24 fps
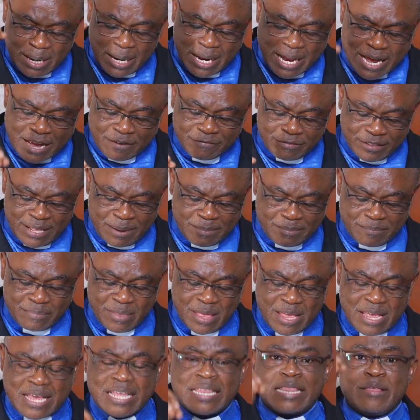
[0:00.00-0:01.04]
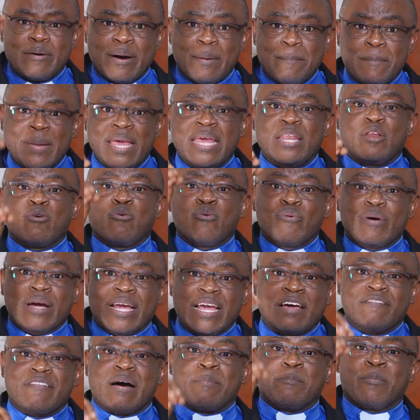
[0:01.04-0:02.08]
gave them, there were men who
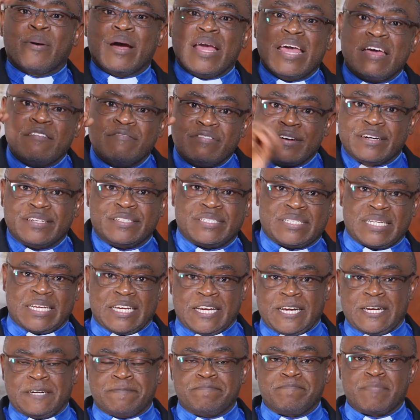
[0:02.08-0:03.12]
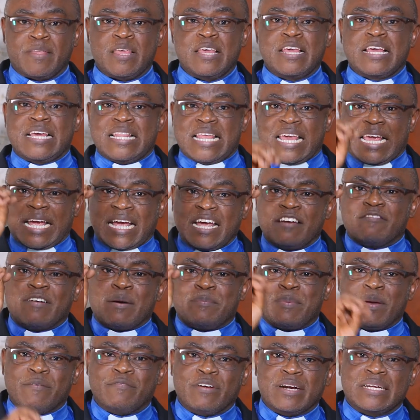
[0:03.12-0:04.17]
gave up everything. They gave
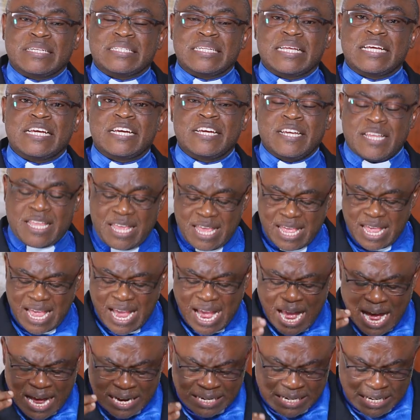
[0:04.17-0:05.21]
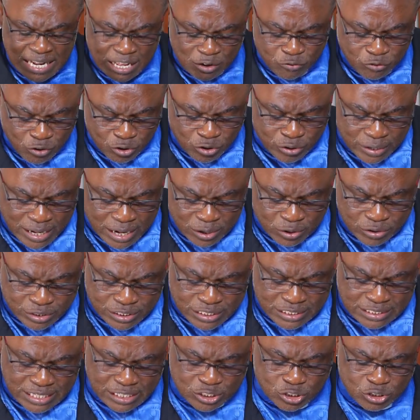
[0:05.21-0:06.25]
up everything and they followed the Lord
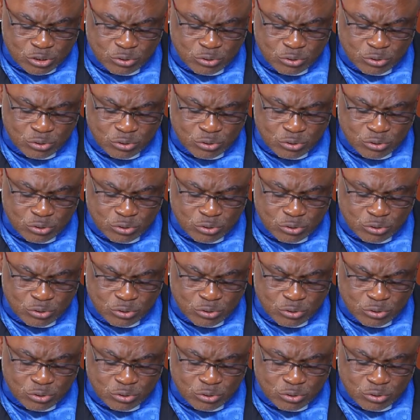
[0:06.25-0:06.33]
Jesus